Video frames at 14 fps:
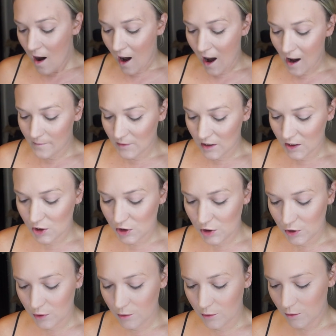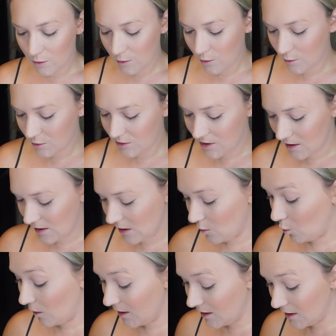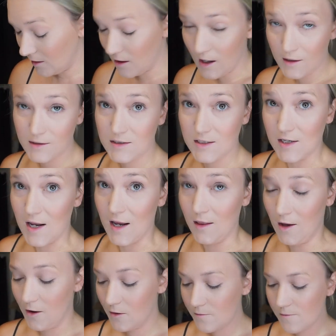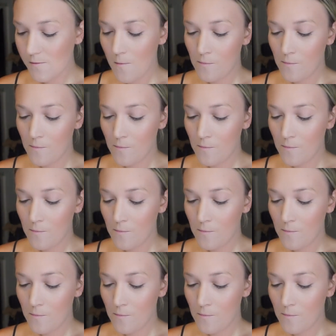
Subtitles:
I'm gonna use the Winky Luxe today though.